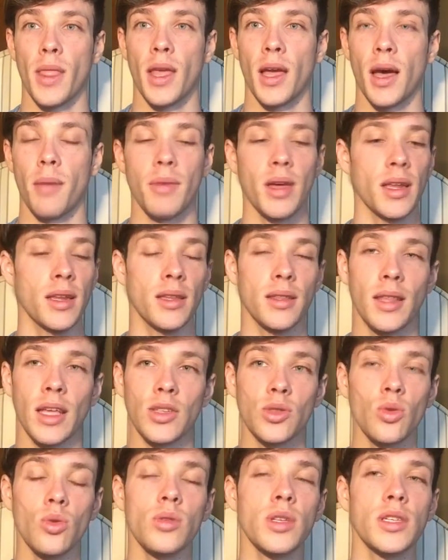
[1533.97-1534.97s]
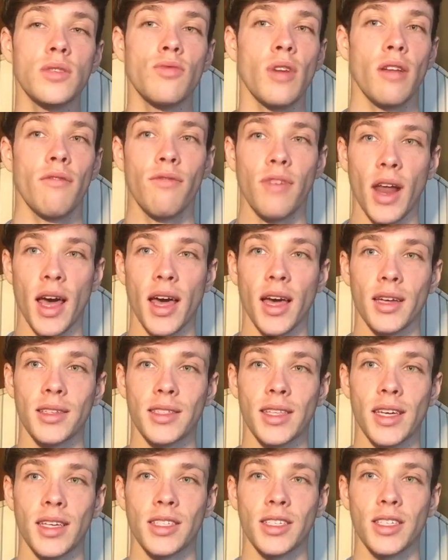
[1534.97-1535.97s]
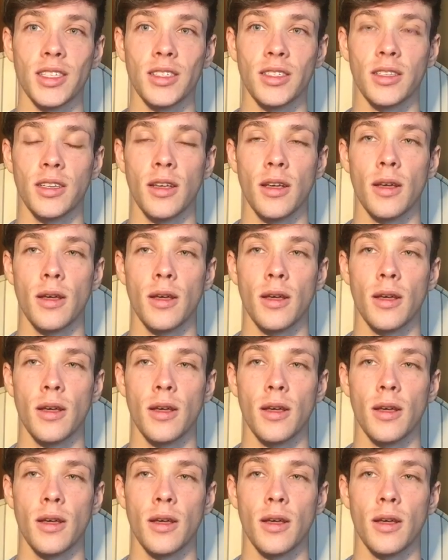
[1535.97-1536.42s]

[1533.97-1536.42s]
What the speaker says: I mean, there's all these red flags that she's